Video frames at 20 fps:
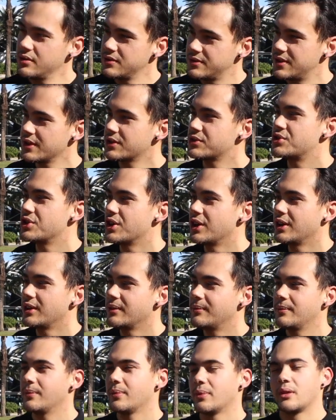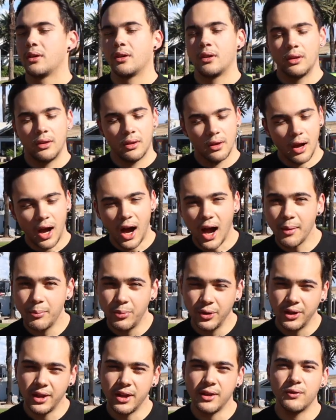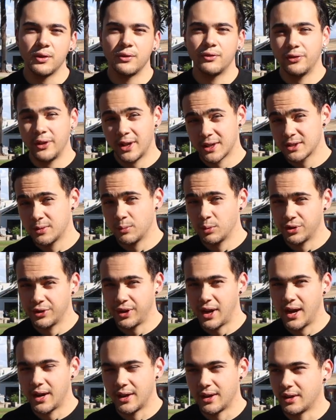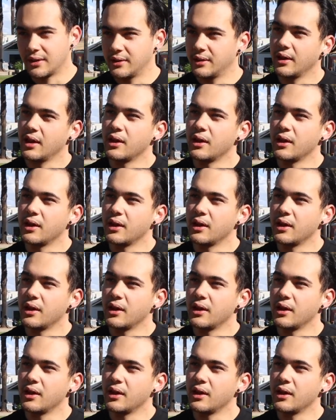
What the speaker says: Sick G, I believe in flexible dieting.